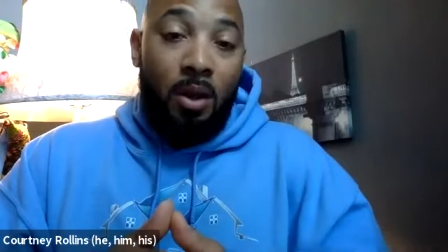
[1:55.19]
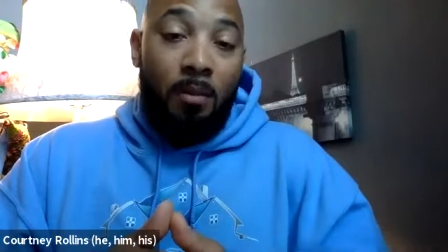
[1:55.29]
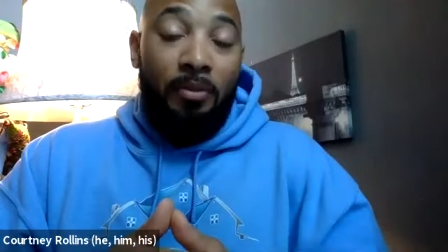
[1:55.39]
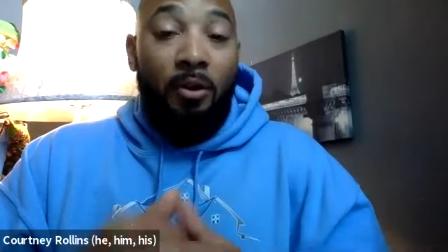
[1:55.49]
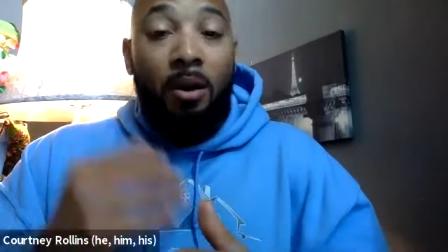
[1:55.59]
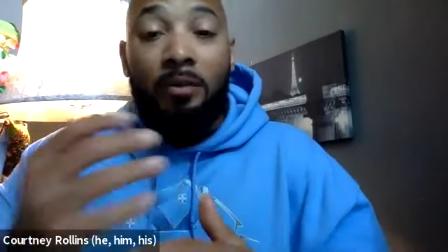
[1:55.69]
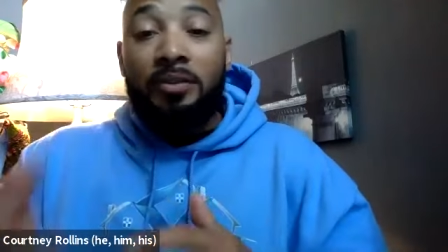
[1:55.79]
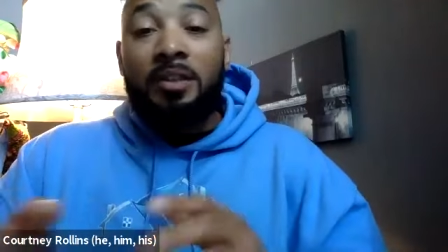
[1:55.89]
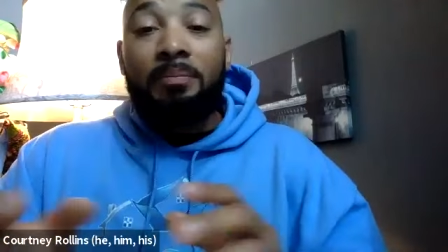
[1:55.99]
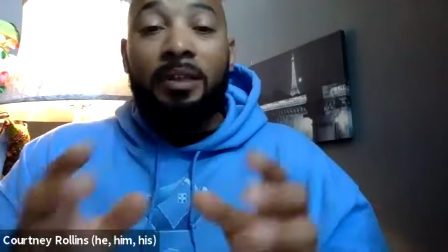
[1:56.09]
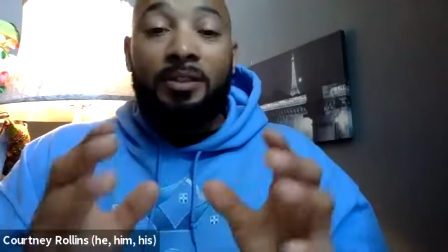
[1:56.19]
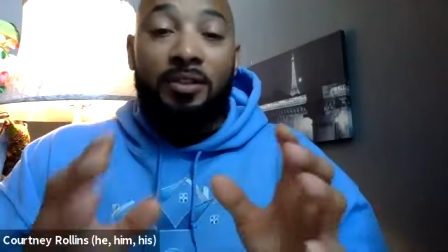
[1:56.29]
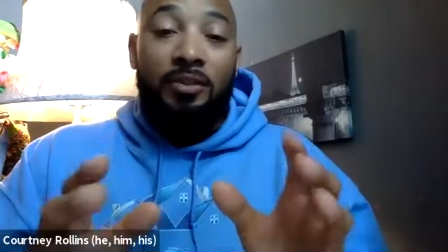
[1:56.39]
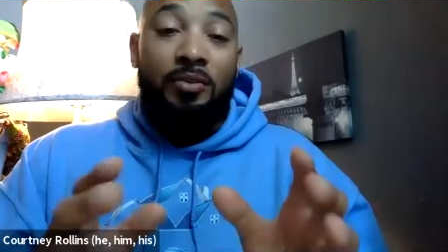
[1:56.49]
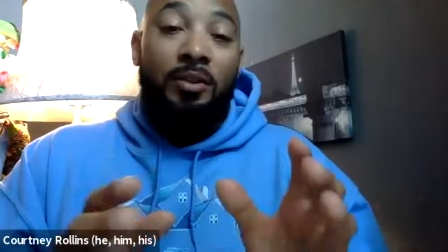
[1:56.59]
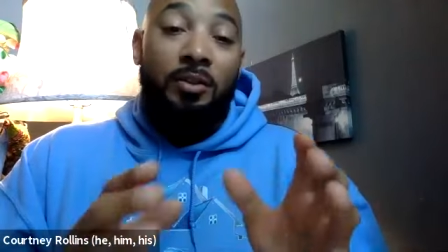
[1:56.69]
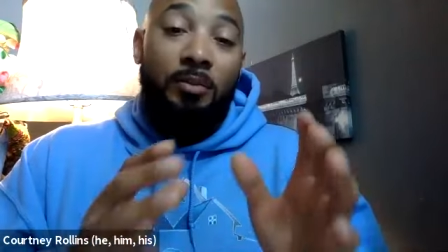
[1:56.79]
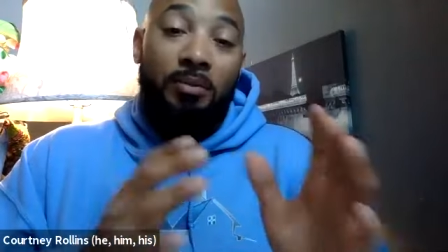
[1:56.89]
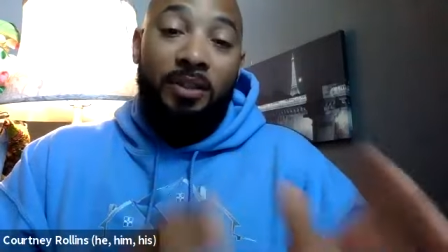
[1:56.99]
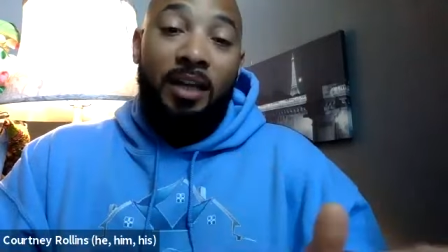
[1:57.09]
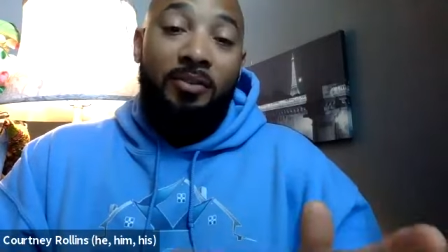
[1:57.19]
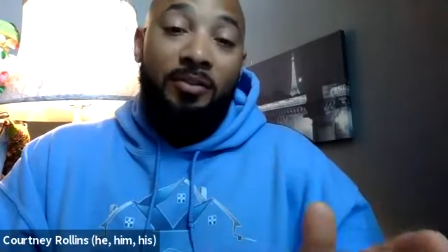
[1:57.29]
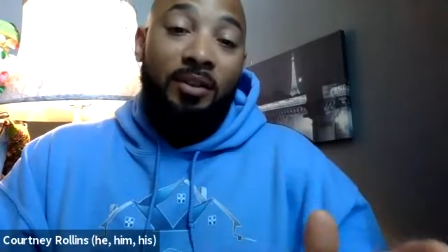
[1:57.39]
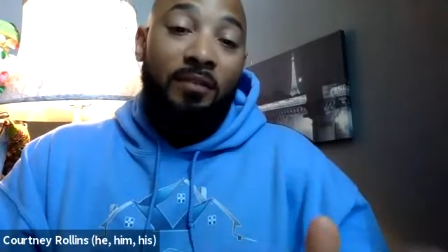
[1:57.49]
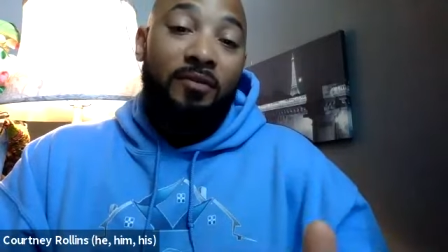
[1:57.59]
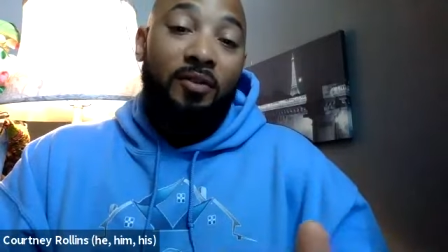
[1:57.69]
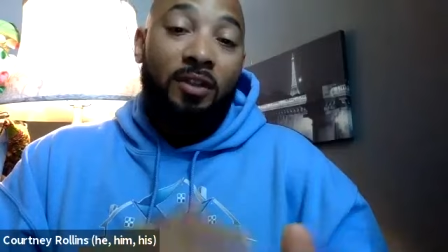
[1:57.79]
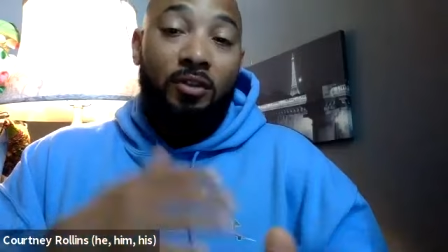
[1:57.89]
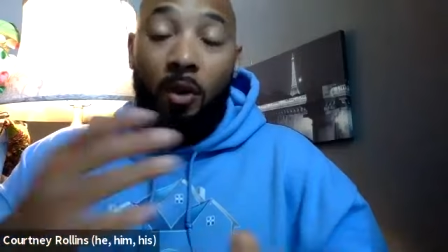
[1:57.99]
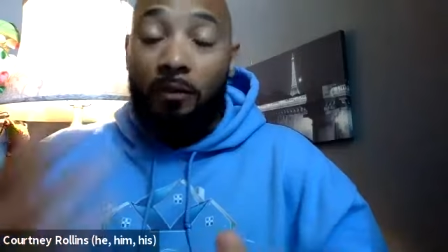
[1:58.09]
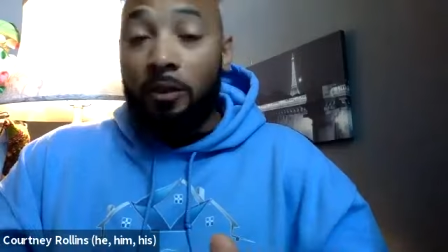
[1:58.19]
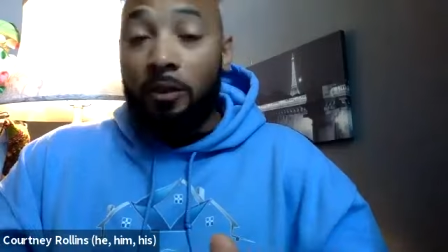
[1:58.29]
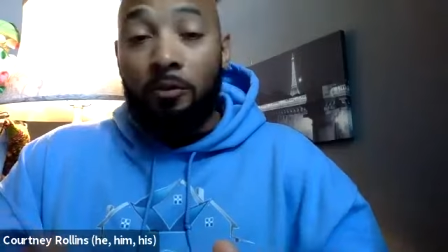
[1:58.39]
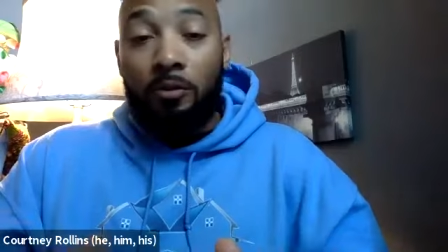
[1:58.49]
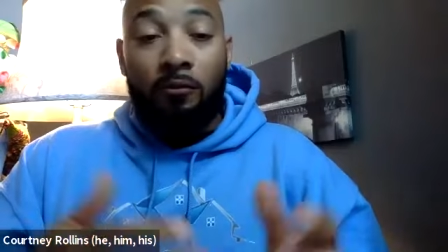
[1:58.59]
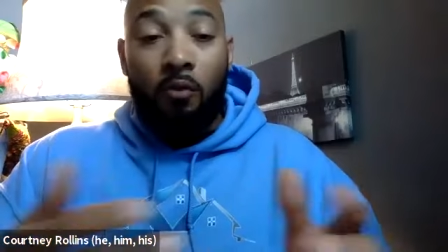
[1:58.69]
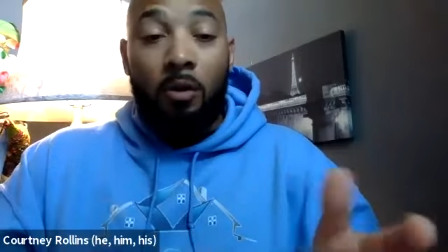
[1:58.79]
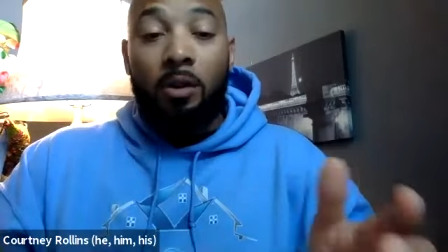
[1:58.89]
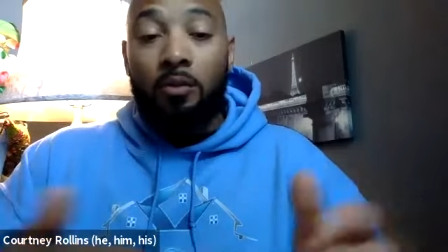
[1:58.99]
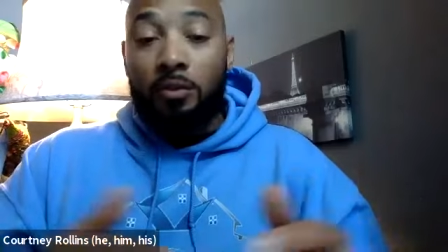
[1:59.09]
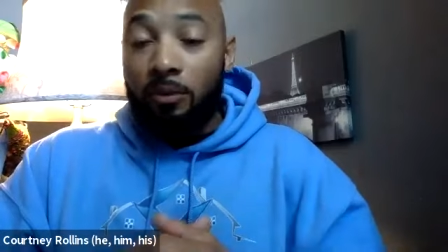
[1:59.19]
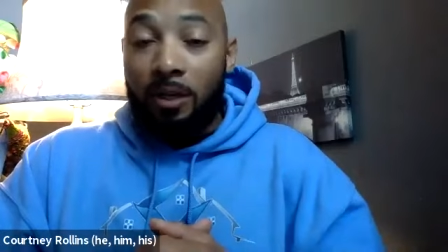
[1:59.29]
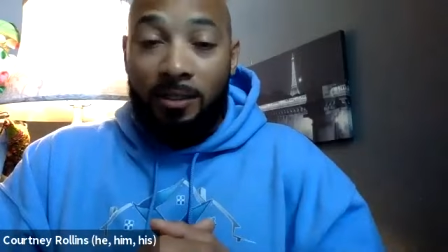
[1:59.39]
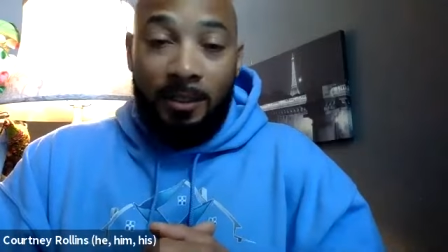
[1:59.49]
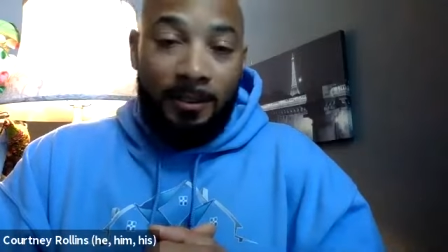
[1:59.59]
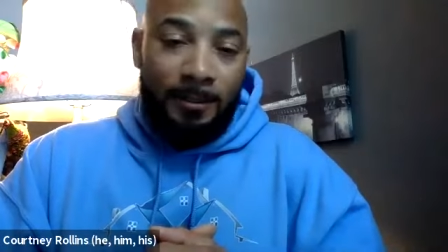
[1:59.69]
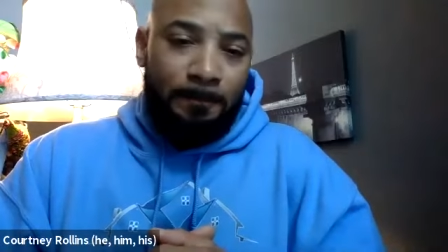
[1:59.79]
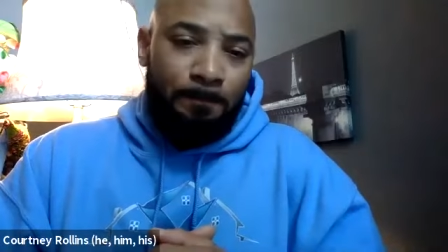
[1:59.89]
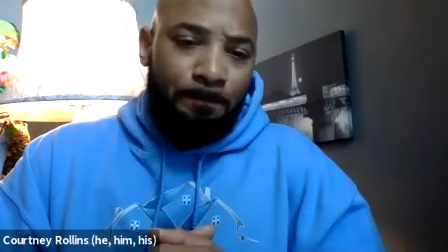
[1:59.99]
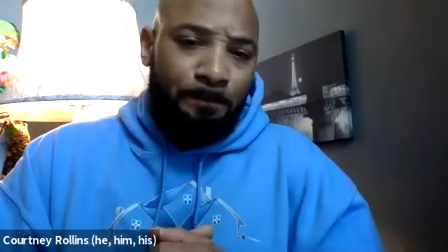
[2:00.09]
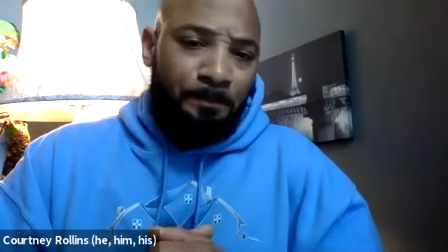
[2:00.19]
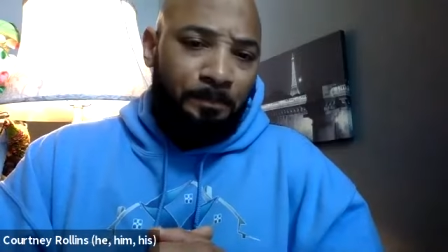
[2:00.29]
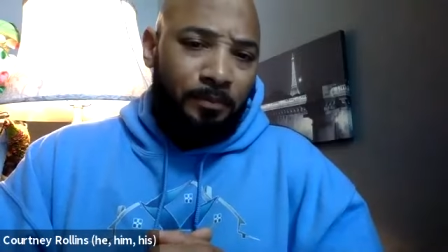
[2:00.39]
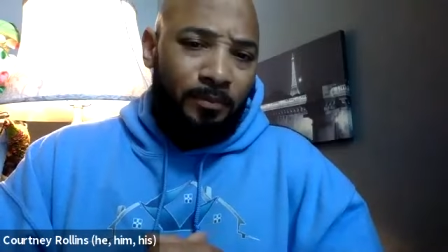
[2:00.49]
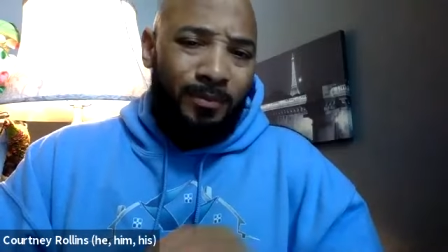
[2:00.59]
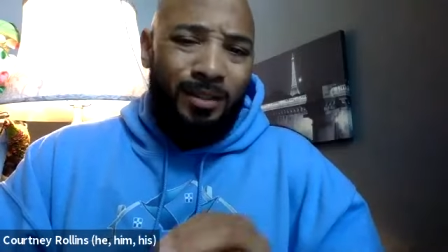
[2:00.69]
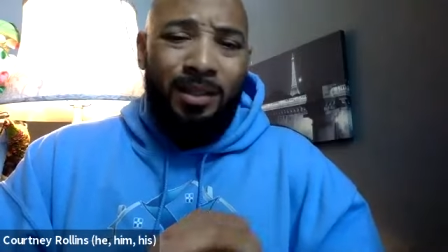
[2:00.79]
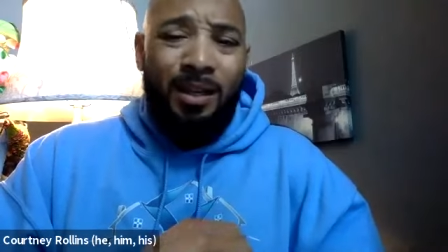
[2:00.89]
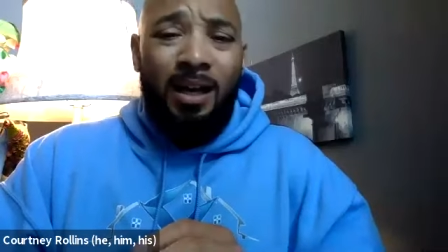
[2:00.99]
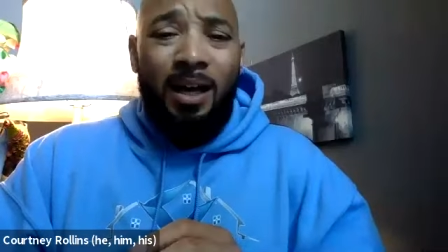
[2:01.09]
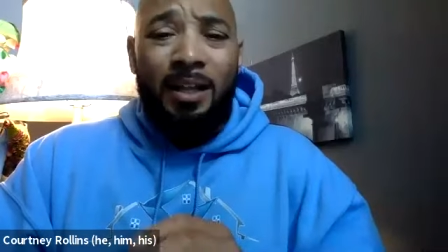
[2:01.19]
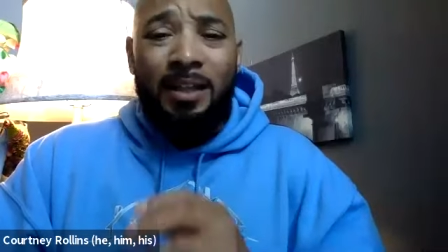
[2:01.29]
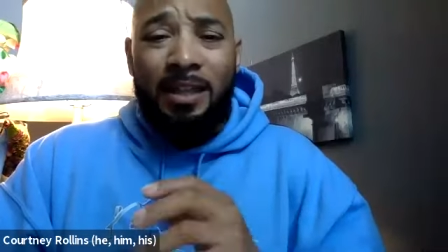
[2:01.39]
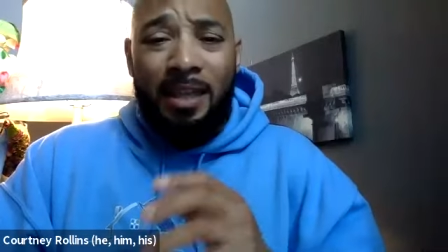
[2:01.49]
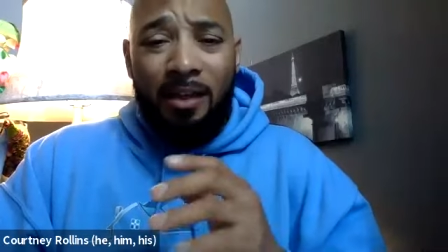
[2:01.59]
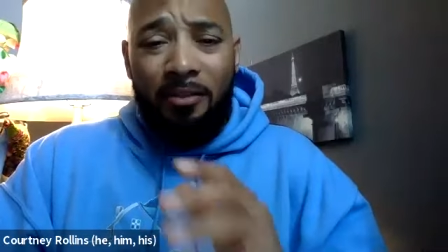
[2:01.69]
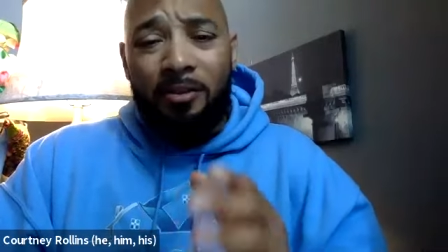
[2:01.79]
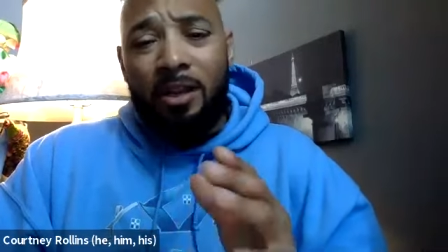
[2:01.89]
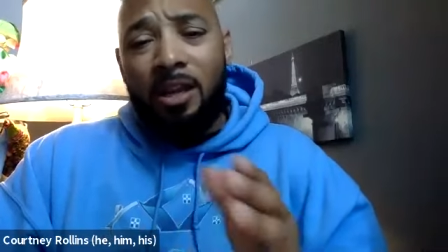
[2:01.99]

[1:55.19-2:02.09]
But there are other stipulations that you can do to protect yourself so that you don't have to go through the foreclosure process. The other